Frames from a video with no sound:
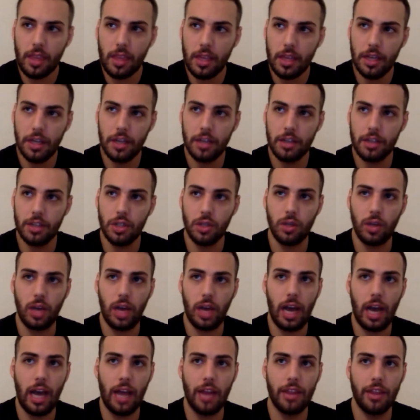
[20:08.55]
Uh, so
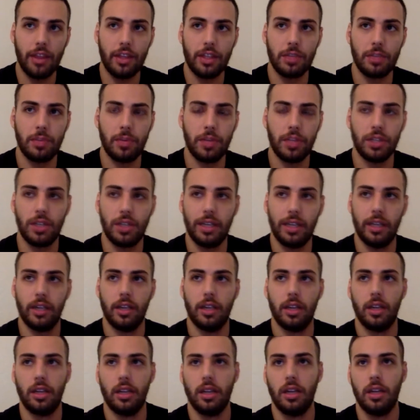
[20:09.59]
I think especially
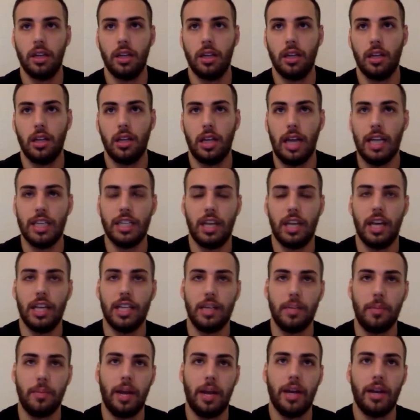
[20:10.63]
as
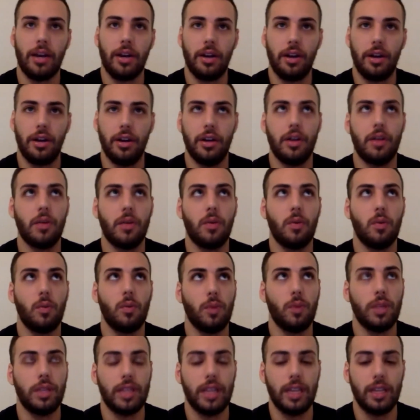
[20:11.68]
as a marketer,
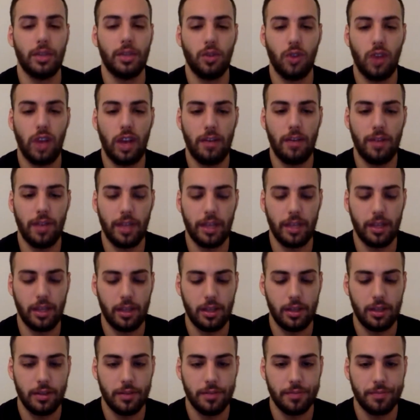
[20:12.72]
we tend to have like
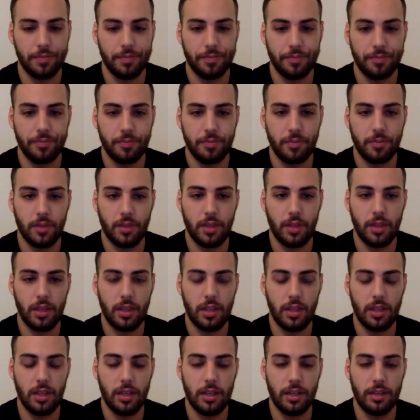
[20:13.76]

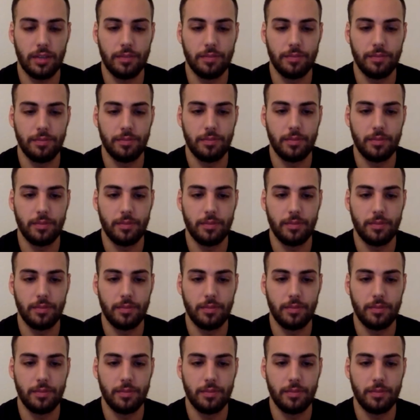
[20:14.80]
um,